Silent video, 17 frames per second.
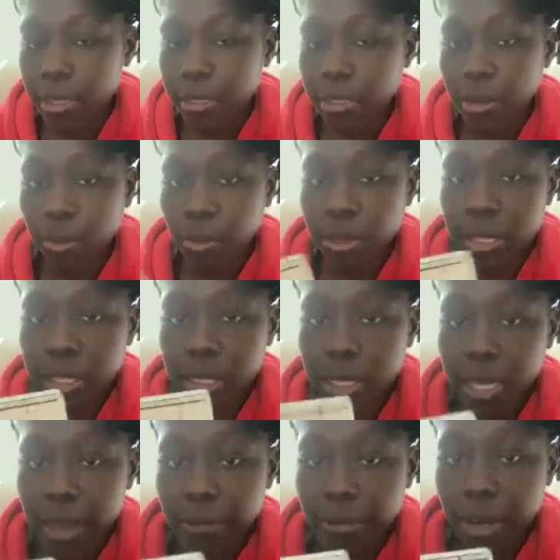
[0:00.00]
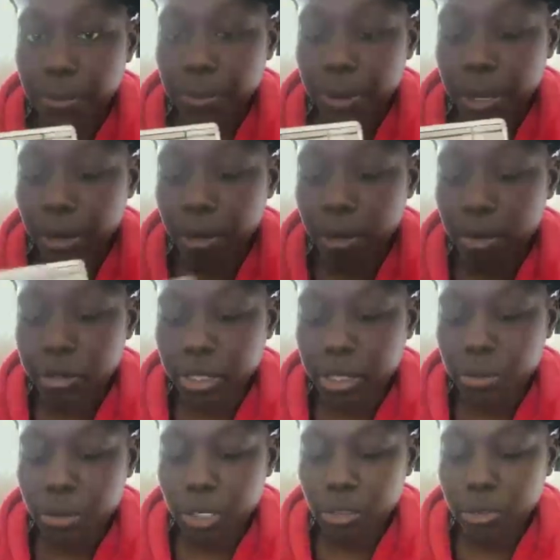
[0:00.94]
So with the Seven of Pentacles,
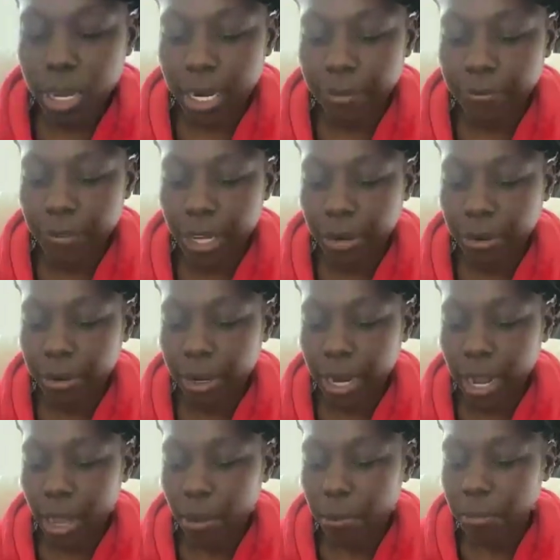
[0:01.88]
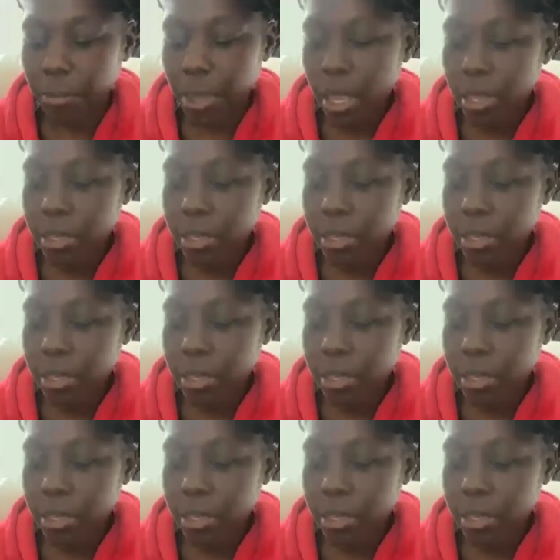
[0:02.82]
someone's trying to figure it out.